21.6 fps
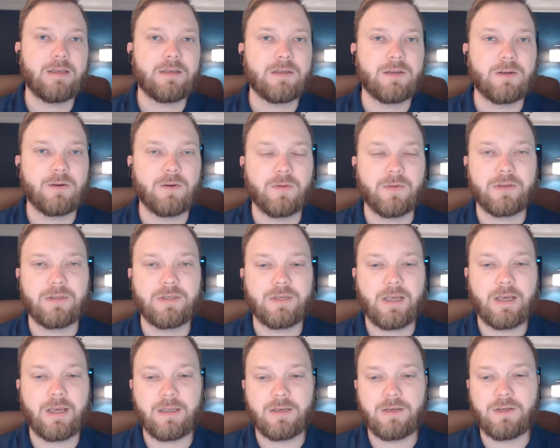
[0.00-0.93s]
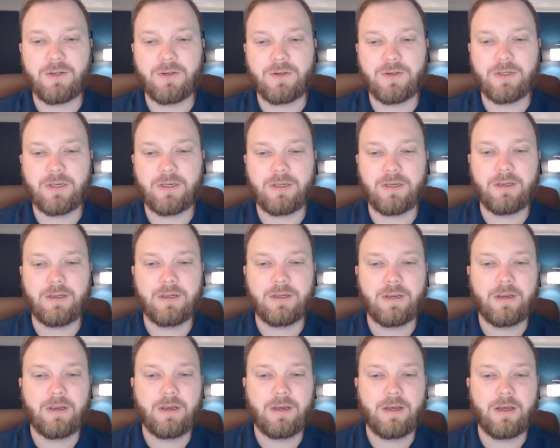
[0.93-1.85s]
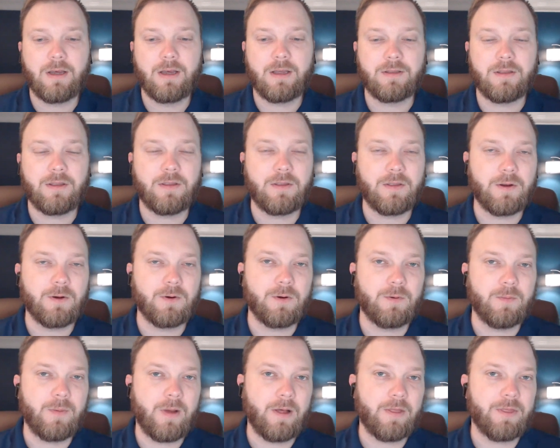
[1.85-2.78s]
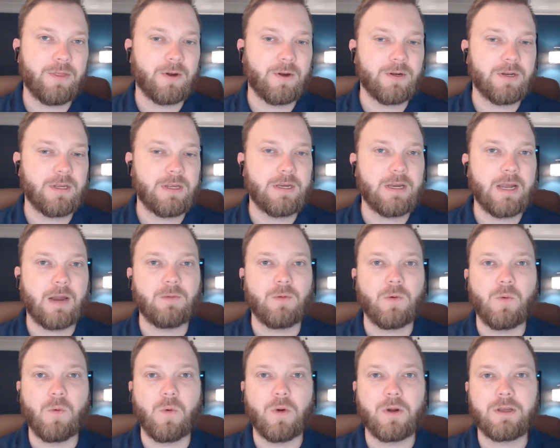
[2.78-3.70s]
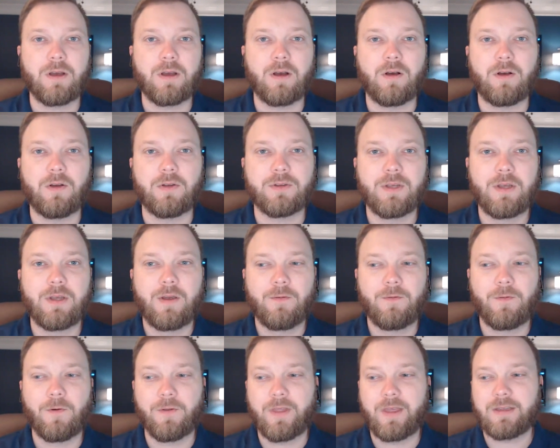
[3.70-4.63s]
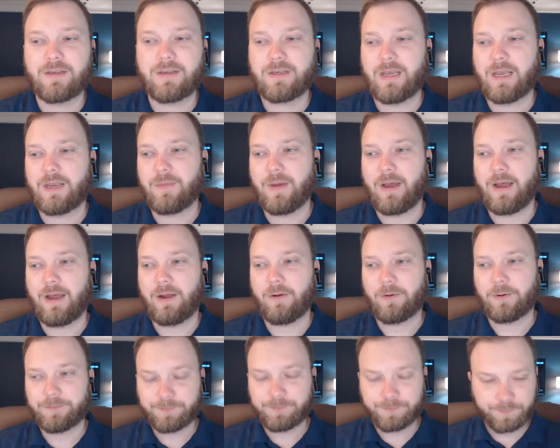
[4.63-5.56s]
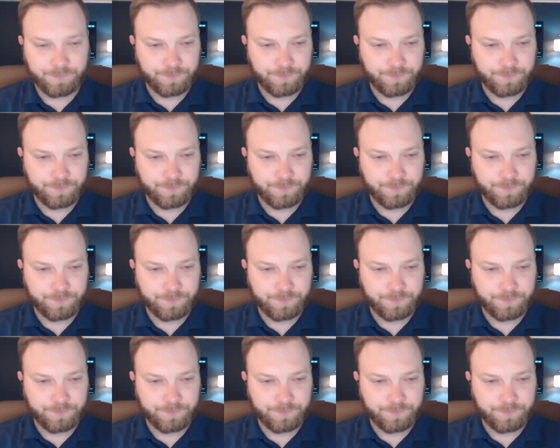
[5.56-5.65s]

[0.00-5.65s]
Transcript: So on the second, you see that there are about 13 911 calls for that same hour.